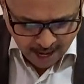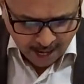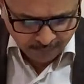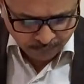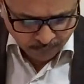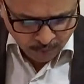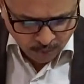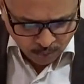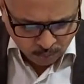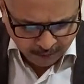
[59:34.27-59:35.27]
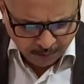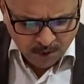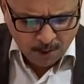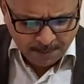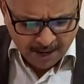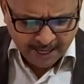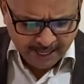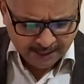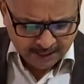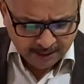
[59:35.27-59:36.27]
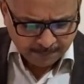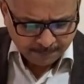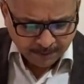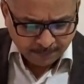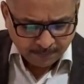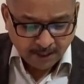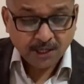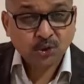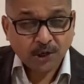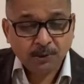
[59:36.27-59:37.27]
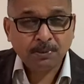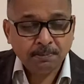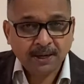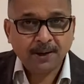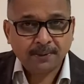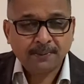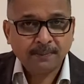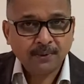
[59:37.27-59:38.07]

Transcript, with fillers: And whatever you're up against is going to be bigger.